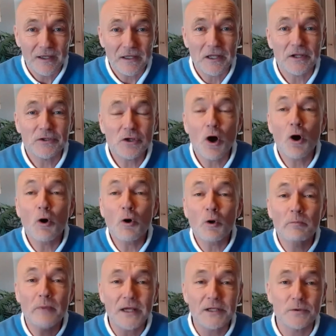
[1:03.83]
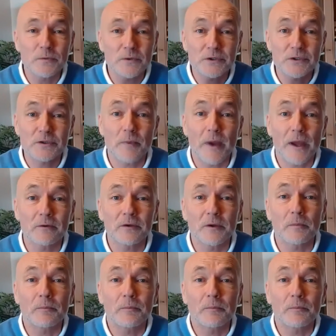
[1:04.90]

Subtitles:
His whole message is about the